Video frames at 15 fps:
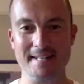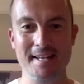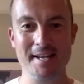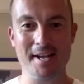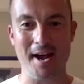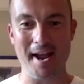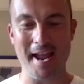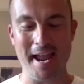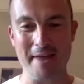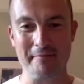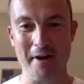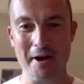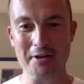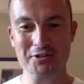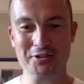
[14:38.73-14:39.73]
Ian
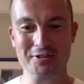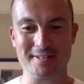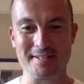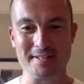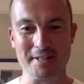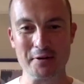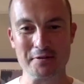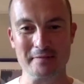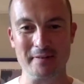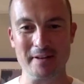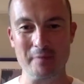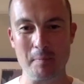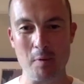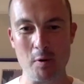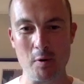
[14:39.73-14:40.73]
Rush, exclusively
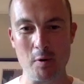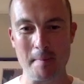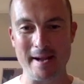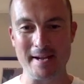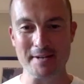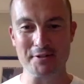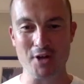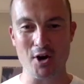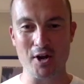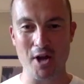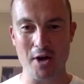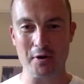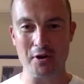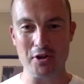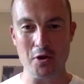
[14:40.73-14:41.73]
for
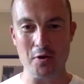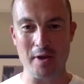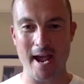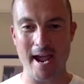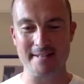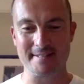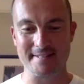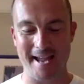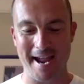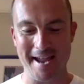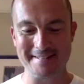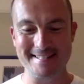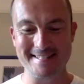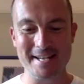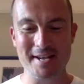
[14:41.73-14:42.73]
bookmakers.co.uk,
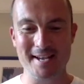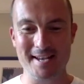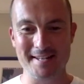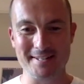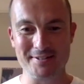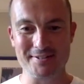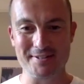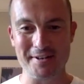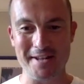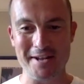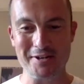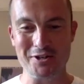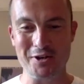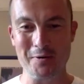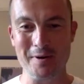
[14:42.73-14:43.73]
says Sunday,
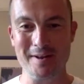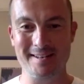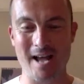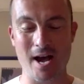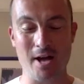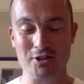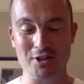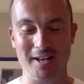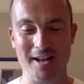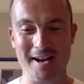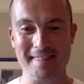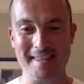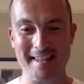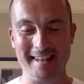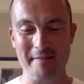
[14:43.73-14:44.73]
July the
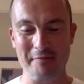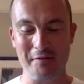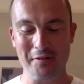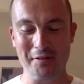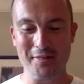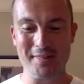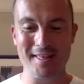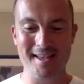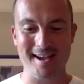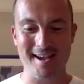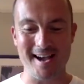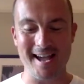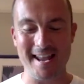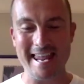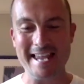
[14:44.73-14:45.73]
11th,
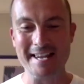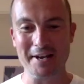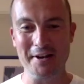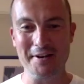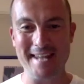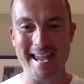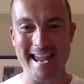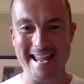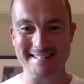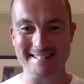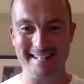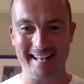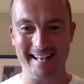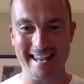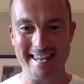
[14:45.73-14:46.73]
an
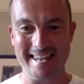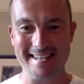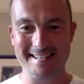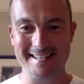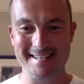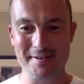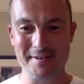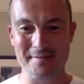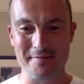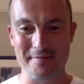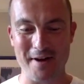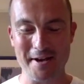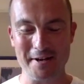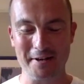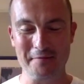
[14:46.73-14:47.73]
England-Italy
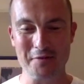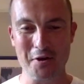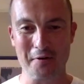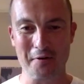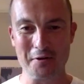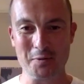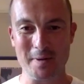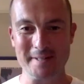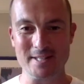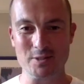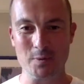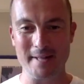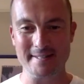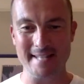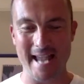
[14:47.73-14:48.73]
final of Euro
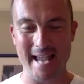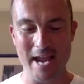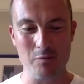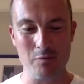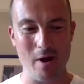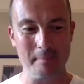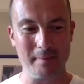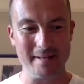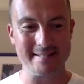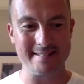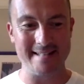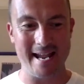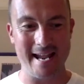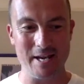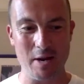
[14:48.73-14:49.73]
2020 in Wembley
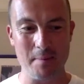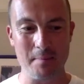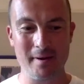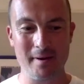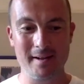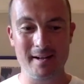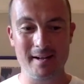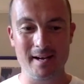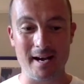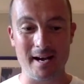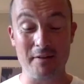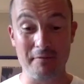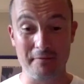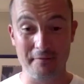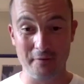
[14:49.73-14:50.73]
Stadium
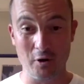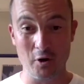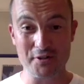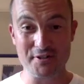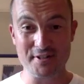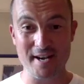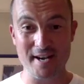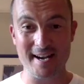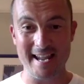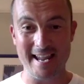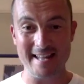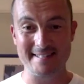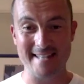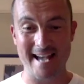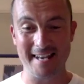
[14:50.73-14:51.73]
and Forza
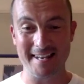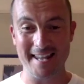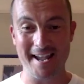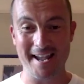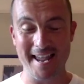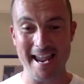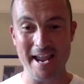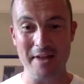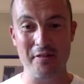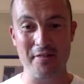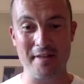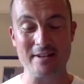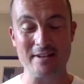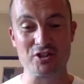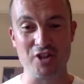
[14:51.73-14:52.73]
Italia. Ian,
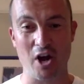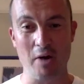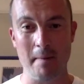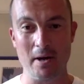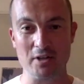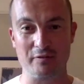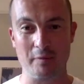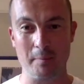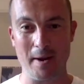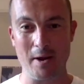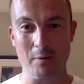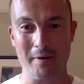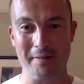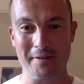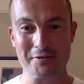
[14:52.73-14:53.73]
thanks so much for
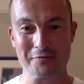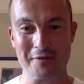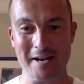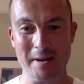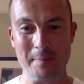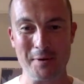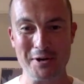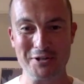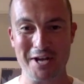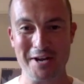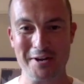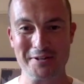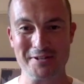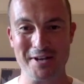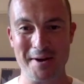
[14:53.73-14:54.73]
being with us. Really appreciate
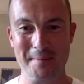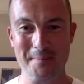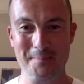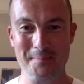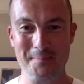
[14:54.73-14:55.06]
your time.